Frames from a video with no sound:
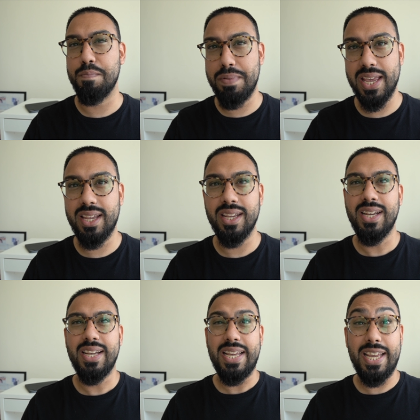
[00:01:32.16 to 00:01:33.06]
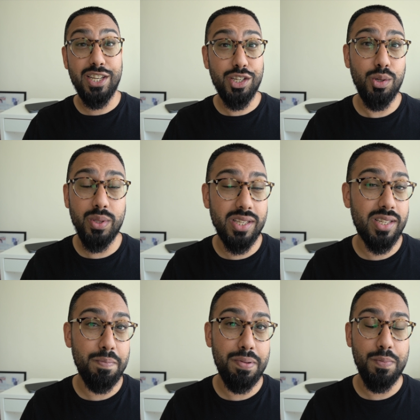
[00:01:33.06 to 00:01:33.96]
a big issue that
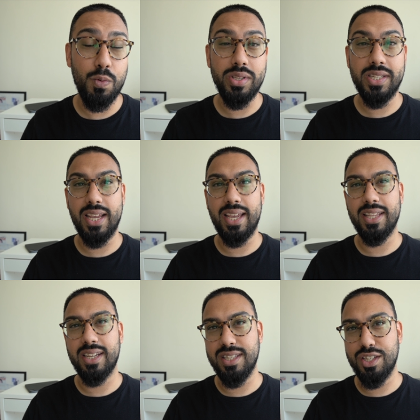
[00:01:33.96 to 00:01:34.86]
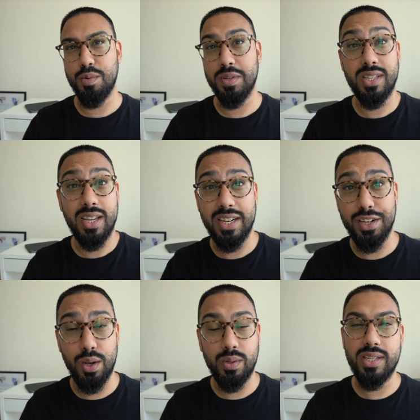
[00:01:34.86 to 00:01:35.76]
some people would say that consumers certainly
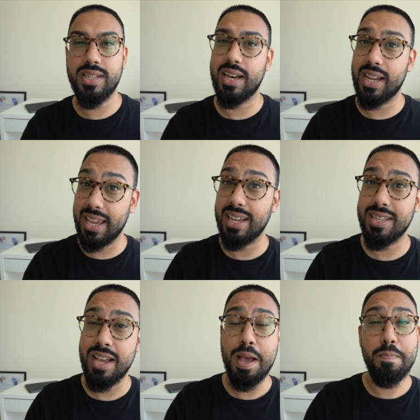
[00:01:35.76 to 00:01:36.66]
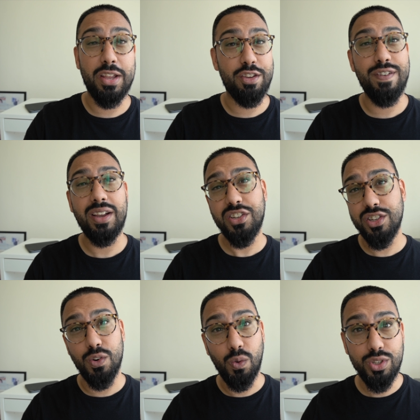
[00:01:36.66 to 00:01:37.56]
notice and I guess
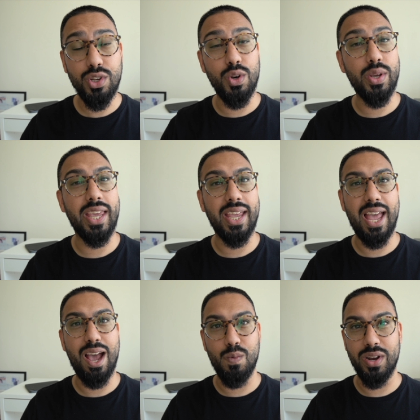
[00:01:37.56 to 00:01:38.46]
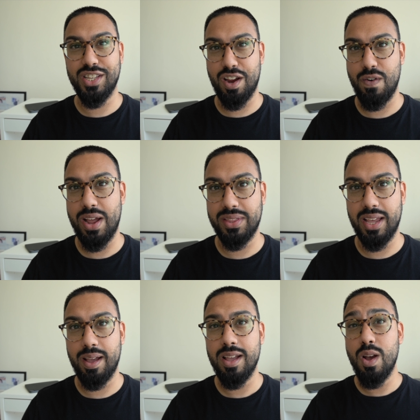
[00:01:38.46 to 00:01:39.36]
manufacturers are also looking at ways around
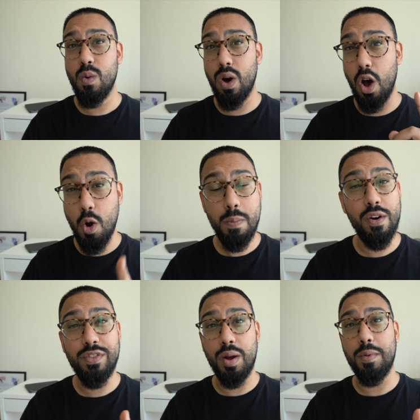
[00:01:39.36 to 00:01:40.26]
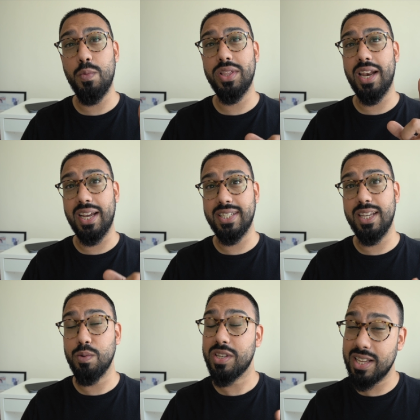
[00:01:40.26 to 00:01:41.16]
that. Well, Oppo have come up with an
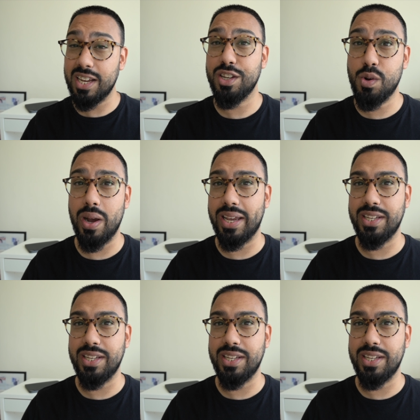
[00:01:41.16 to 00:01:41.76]
idea which is actually quite